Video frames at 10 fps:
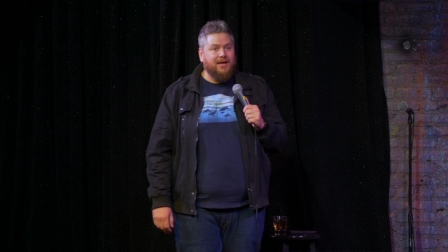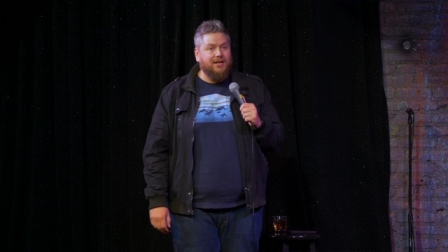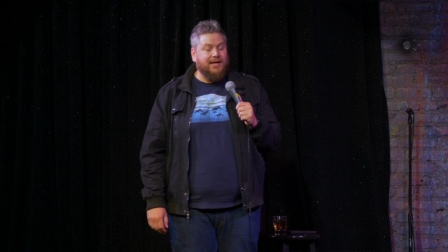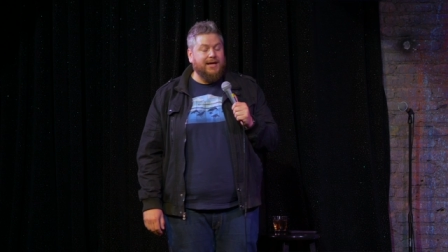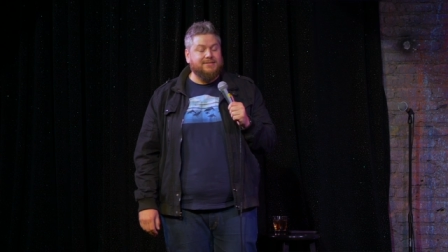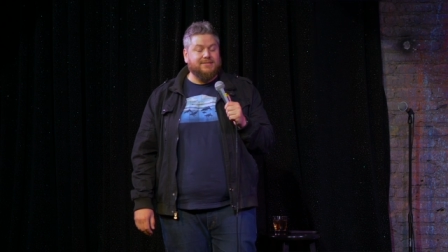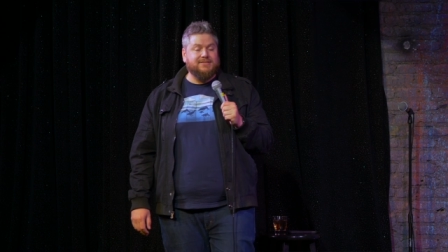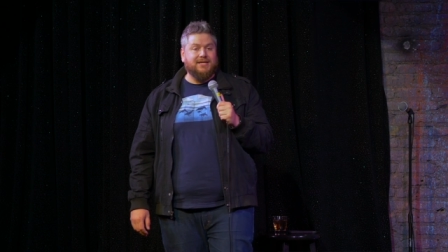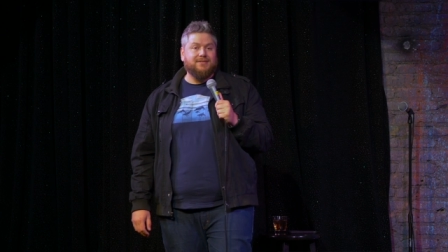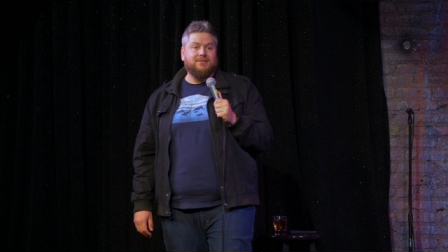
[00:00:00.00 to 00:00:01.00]
And a lie is a
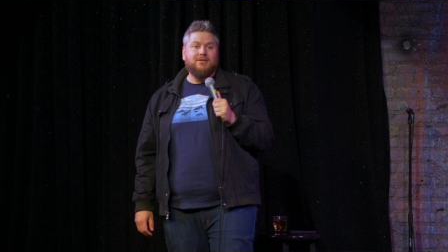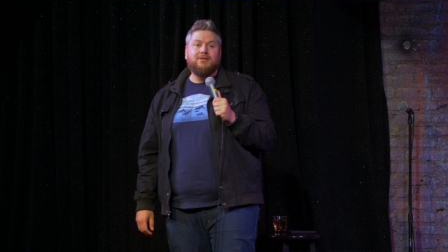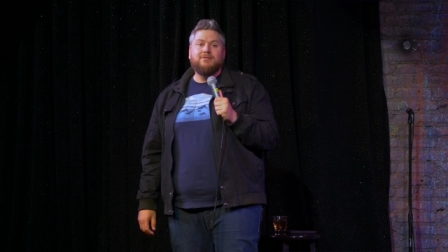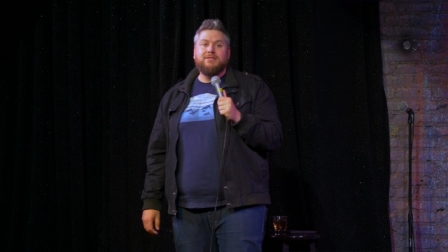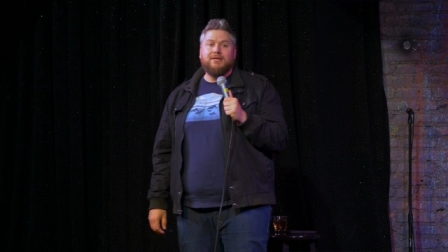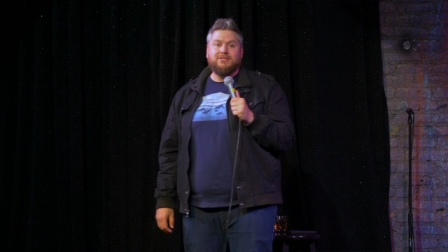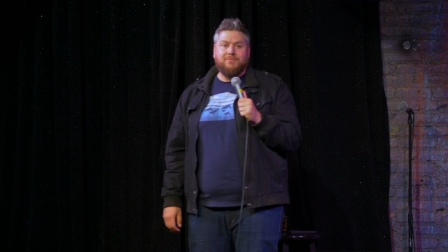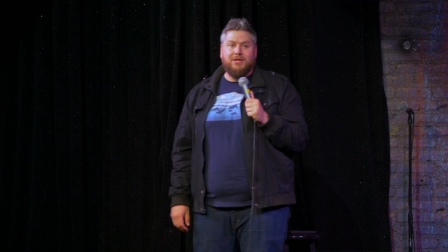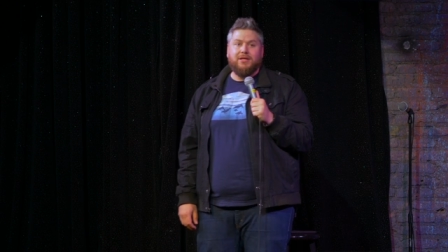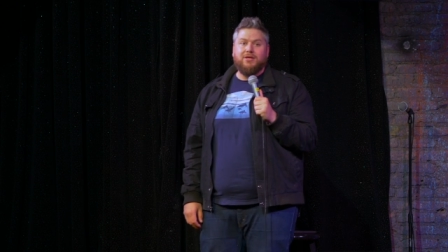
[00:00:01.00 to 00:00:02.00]
sin. Sounds to
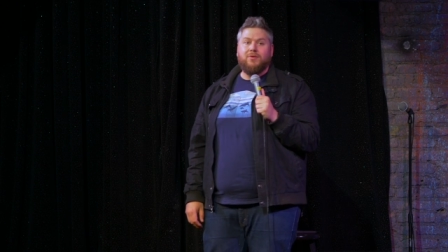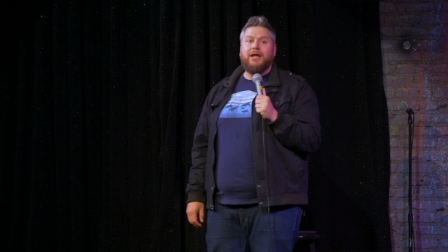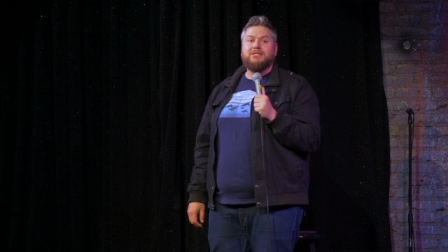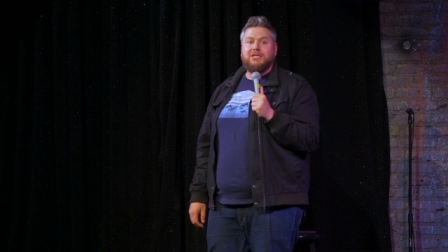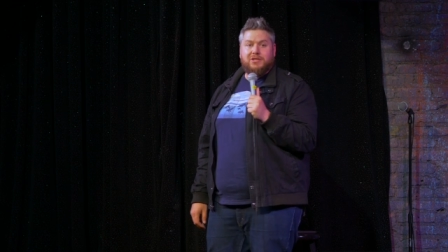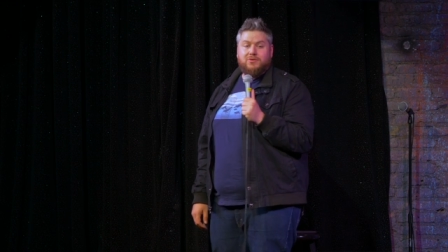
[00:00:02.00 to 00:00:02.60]
me like you could actually